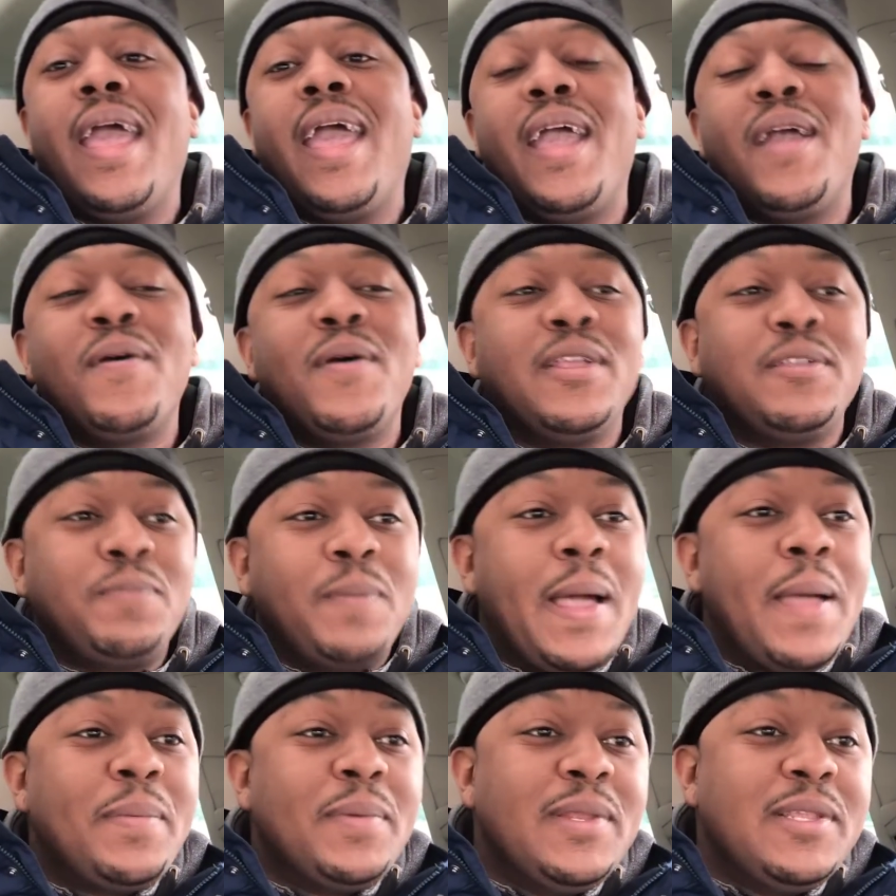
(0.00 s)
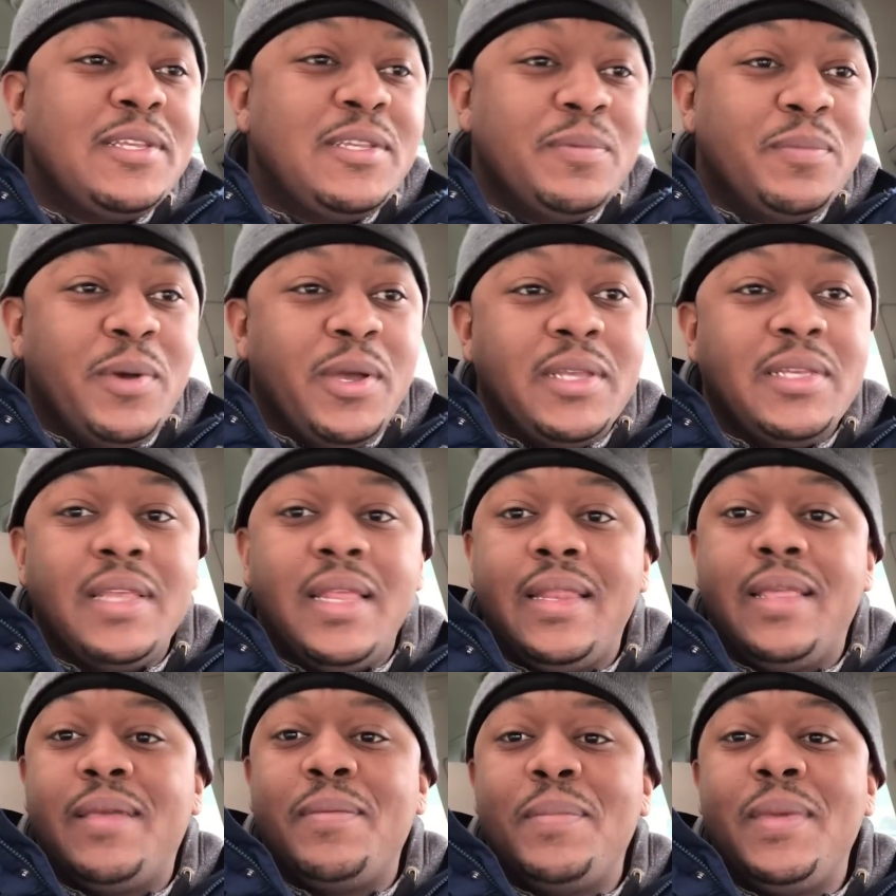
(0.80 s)
Hey, what's poppin'? It's your boy
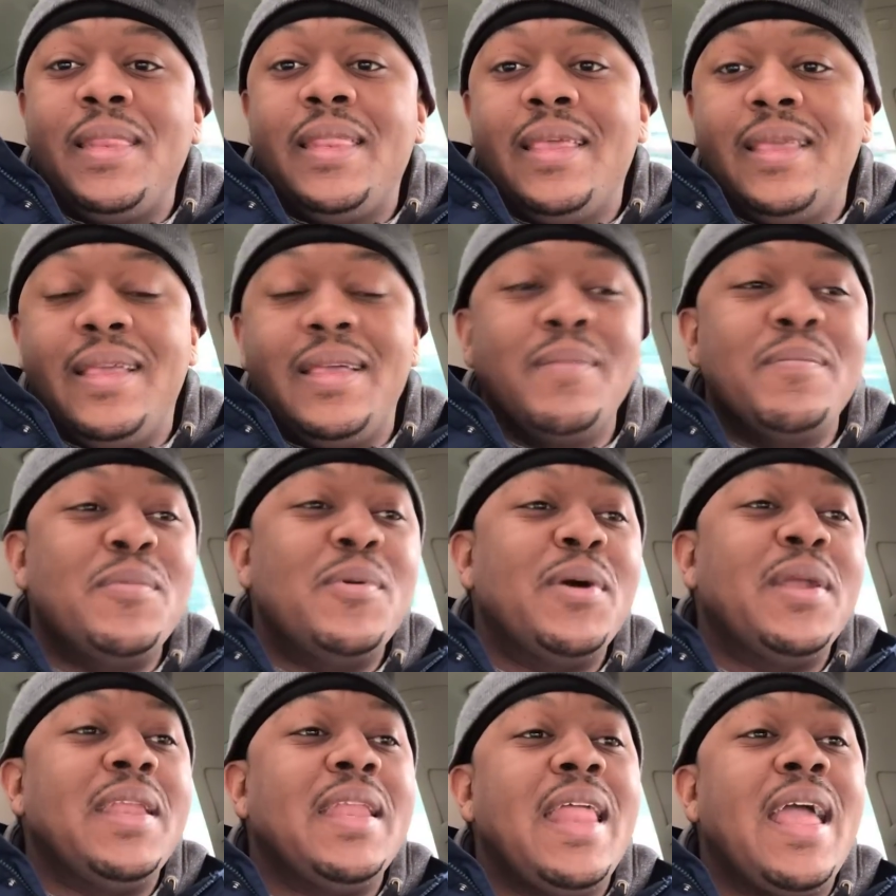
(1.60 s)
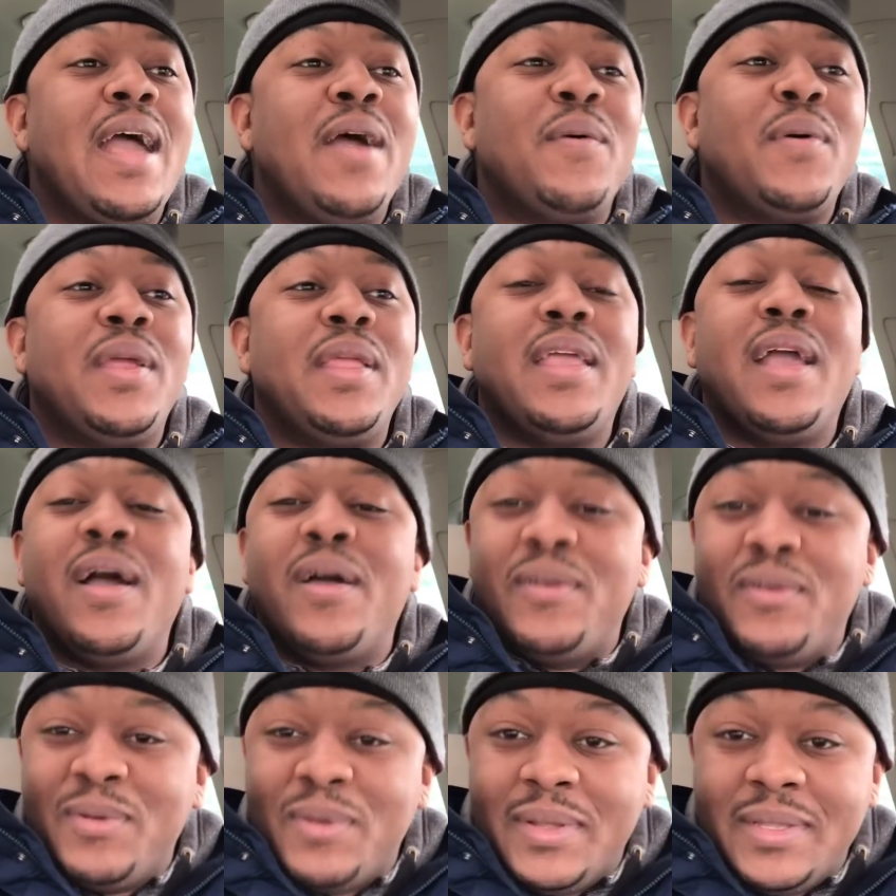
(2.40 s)
Jay the Comedian. Good morning. How are
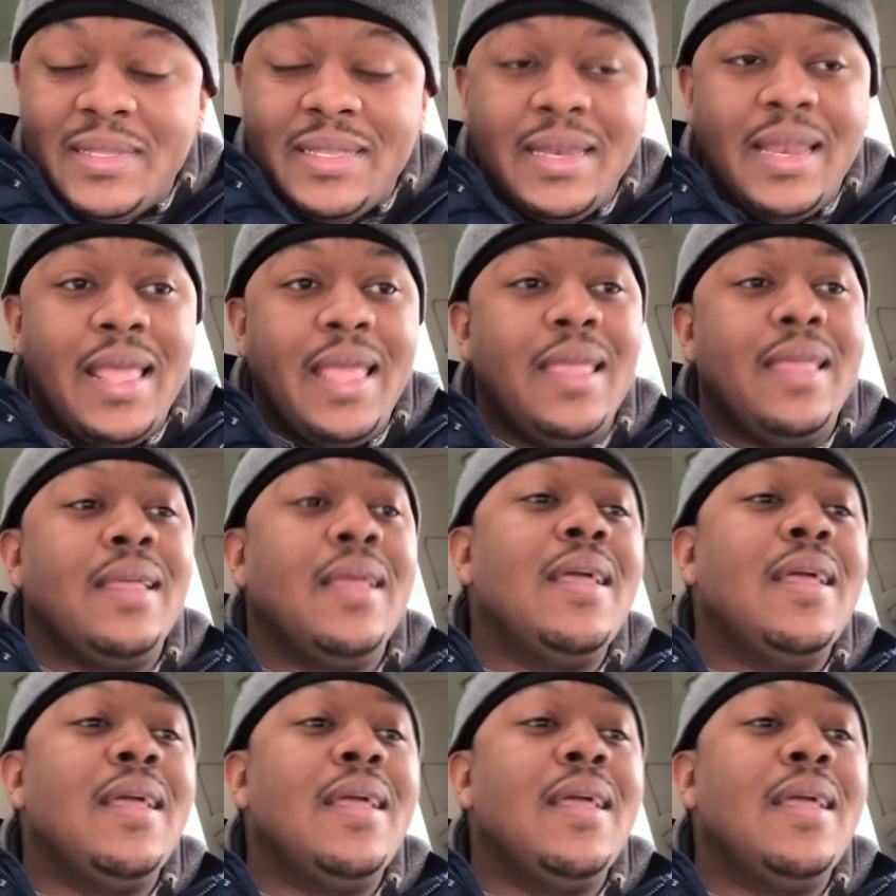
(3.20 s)
y'all doing today?